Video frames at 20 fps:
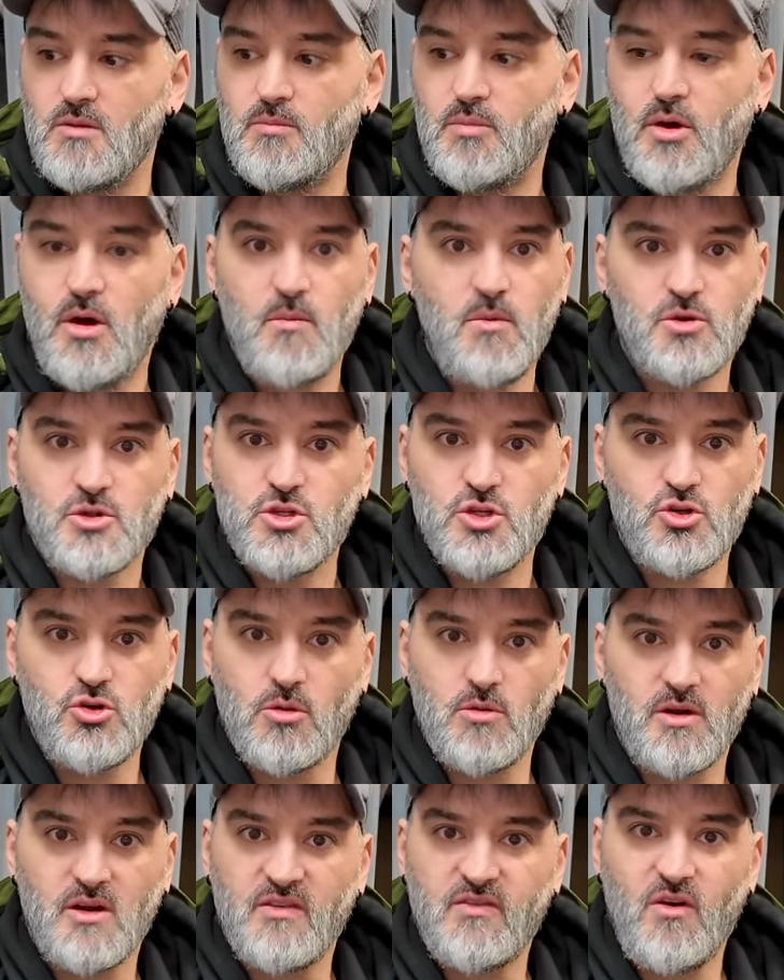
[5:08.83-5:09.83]
But I'm not too sure
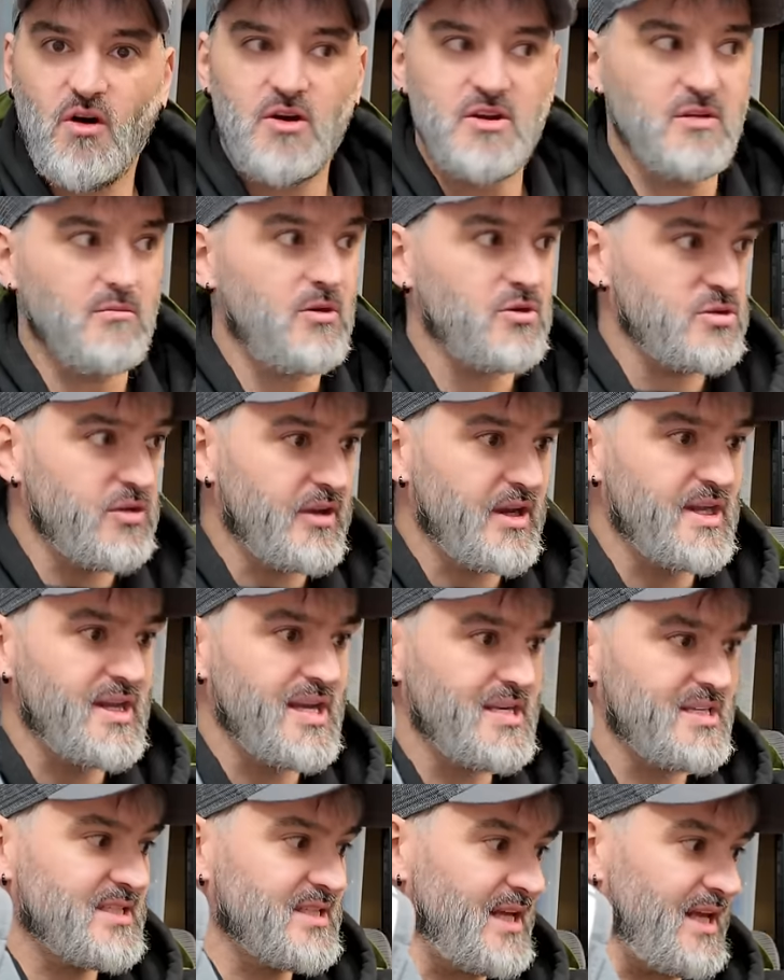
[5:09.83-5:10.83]
I'm going to find them. I was looking
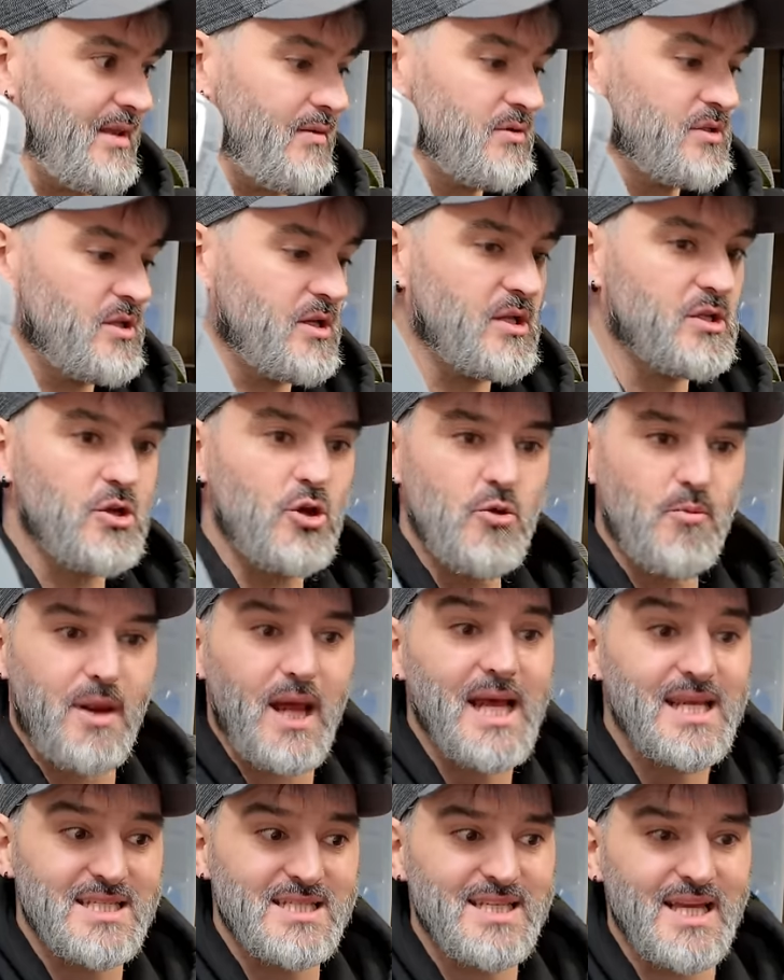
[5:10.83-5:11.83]
yesterday. There was only two
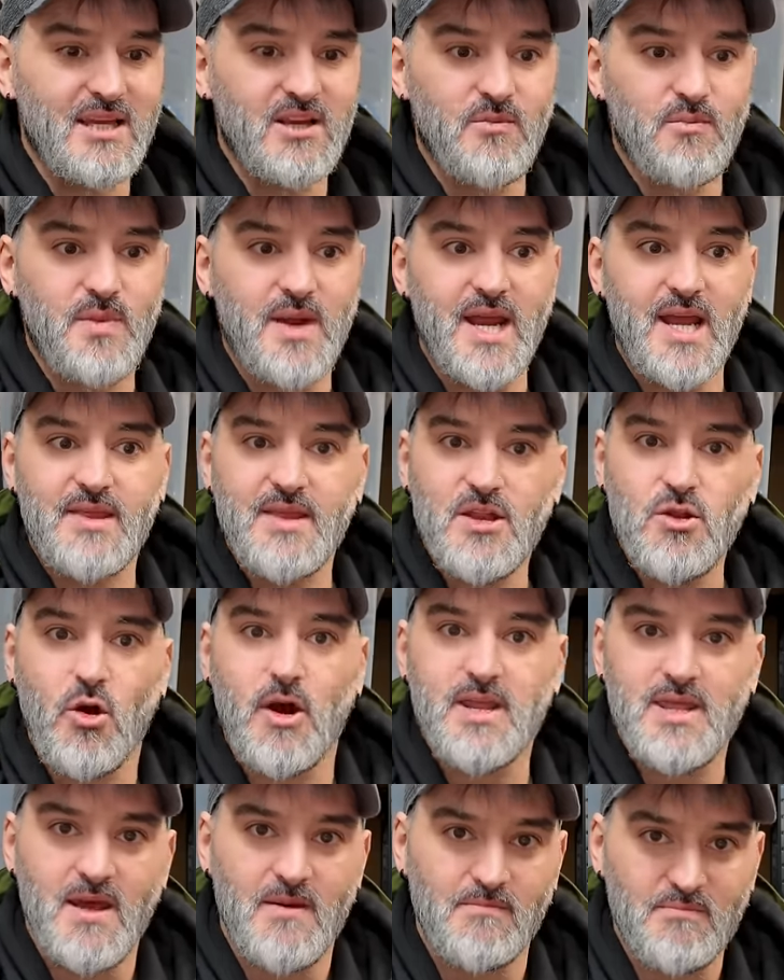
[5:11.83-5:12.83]
places they could be, and they're
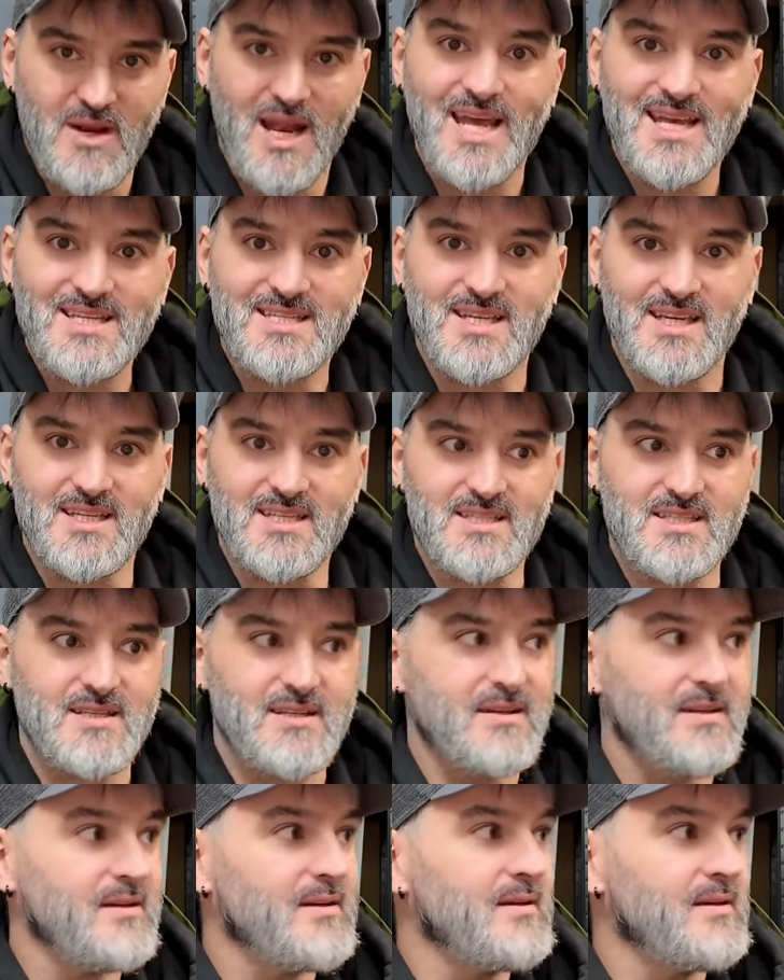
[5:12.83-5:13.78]
not in them places.